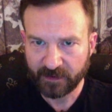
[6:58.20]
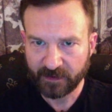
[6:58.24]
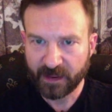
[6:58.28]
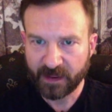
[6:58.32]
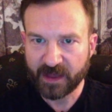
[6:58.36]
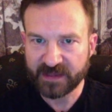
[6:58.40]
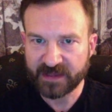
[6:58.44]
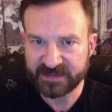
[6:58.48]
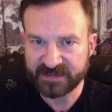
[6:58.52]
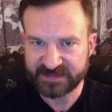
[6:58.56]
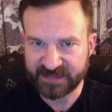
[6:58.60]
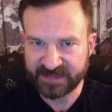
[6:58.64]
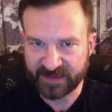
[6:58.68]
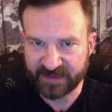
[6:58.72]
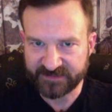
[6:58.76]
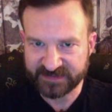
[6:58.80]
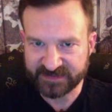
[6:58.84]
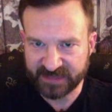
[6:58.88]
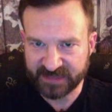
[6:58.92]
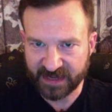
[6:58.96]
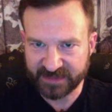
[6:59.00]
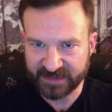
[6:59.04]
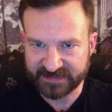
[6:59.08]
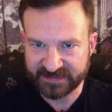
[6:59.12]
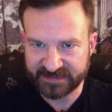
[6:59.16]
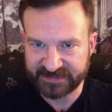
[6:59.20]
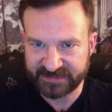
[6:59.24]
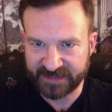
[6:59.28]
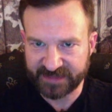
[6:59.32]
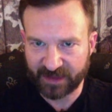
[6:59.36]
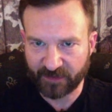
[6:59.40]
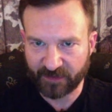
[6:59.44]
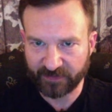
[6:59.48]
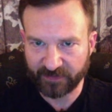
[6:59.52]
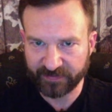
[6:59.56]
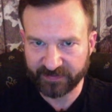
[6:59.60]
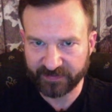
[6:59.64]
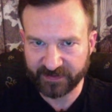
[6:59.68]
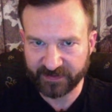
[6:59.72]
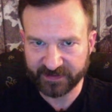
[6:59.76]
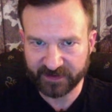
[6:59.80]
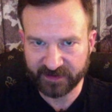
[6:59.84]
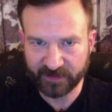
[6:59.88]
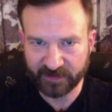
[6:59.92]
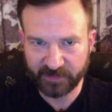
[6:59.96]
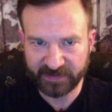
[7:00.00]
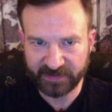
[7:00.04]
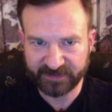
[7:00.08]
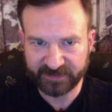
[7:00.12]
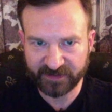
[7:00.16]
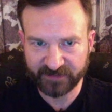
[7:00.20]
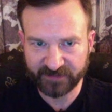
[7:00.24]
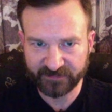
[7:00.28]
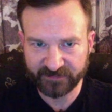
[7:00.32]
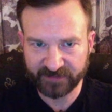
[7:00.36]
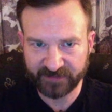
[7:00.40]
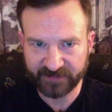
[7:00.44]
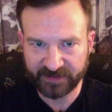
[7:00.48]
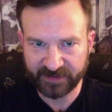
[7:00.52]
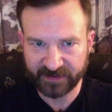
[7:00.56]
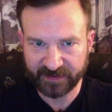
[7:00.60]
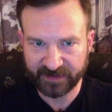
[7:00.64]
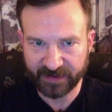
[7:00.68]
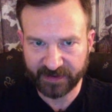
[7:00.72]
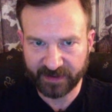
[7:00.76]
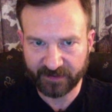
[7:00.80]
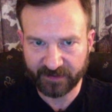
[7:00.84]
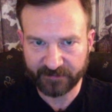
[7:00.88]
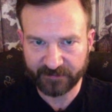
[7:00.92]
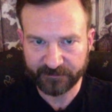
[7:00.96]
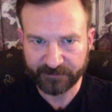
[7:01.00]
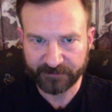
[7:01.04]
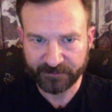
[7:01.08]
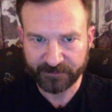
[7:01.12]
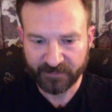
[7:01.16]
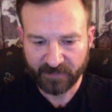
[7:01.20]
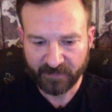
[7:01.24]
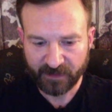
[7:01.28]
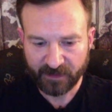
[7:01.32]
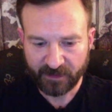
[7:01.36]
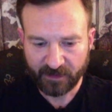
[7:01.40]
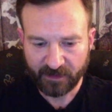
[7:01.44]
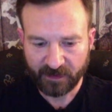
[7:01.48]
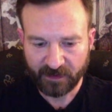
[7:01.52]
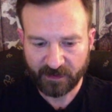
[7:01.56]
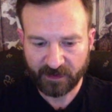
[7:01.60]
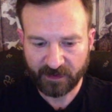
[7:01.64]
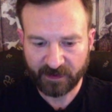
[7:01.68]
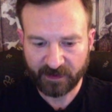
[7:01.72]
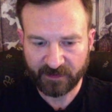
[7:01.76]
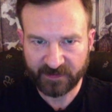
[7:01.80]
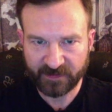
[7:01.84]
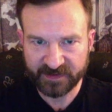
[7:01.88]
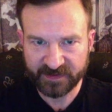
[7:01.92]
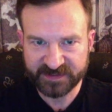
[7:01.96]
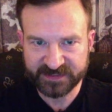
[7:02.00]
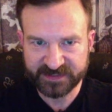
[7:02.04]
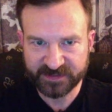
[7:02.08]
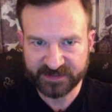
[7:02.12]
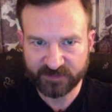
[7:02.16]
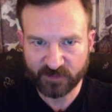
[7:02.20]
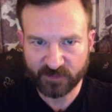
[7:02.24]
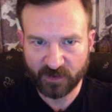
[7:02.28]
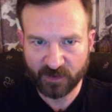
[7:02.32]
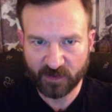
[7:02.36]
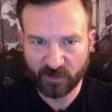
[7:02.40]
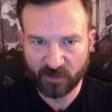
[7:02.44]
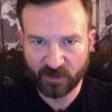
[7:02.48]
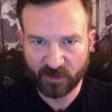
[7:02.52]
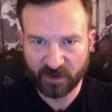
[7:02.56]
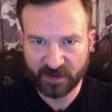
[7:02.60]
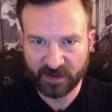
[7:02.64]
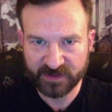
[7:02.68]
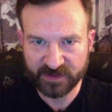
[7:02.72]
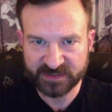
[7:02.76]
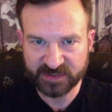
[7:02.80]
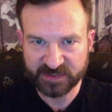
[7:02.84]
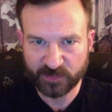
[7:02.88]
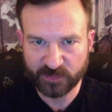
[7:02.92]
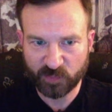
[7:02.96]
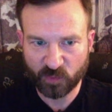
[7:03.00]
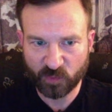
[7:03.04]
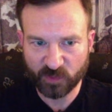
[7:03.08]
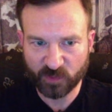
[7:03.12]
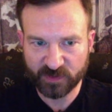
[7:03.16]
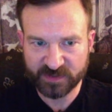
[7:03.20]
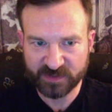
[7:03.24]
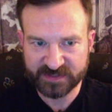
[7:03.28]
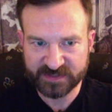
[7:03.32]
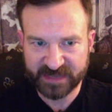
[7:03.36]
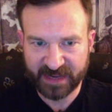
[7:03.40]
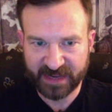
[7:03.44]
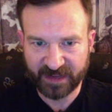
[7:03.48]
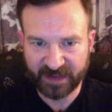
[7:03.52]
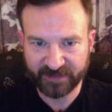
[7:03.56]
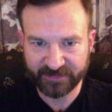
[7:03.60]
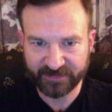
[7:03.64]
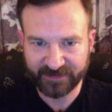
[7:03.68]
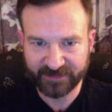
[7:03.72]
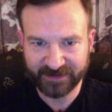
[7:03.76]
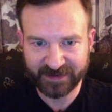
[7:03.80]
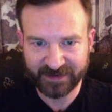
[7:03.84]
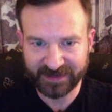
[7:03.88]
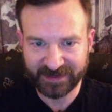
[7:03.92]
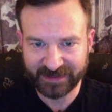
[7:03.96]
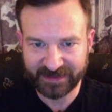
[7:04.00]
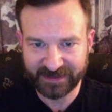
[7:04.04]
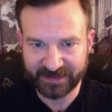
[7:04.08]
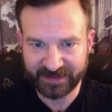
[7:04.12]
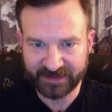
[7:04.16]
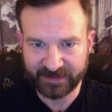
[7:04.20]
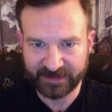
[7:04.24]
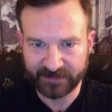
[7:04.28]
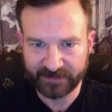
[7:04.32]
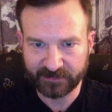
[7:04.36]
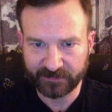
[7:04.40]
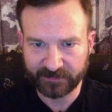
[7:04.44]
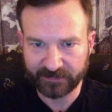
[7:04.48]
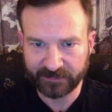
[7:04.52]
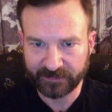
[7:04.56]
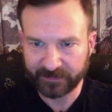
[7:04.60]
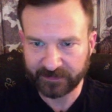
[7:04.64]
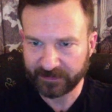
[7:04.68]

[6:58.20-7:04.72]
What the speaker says: Zeph's got stealth. That's going to be tough to take out. Let's throw supporters out. They're going to get killed